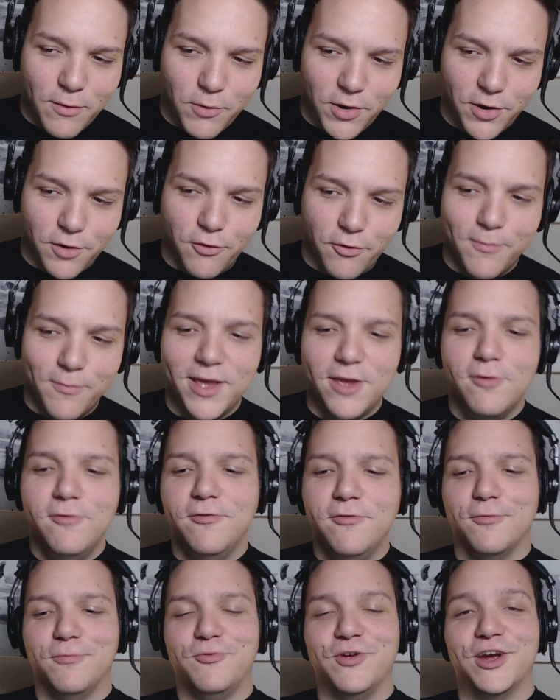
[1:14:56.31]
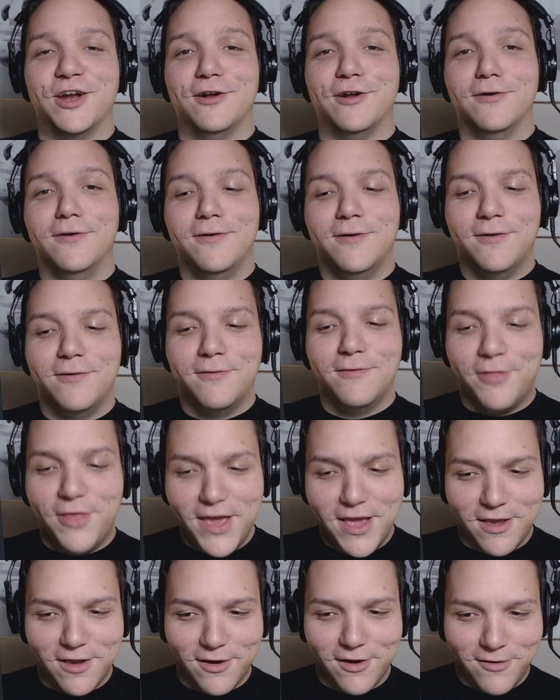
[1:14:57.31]
want to grow my YouTube channel. Well,
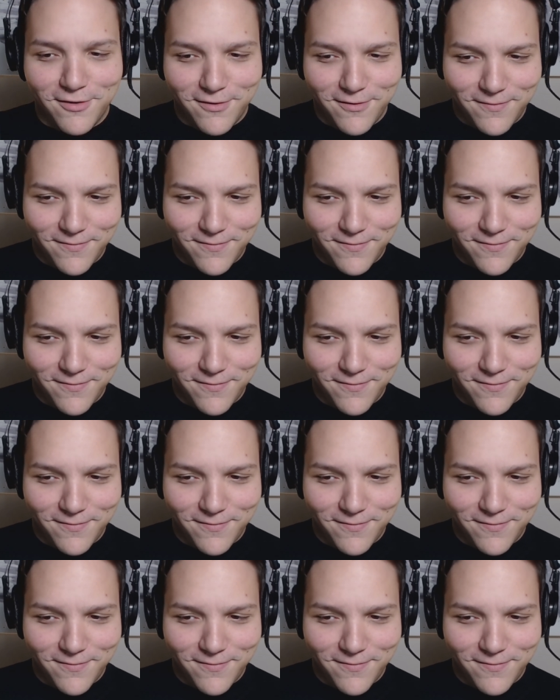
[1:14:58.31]
thank you.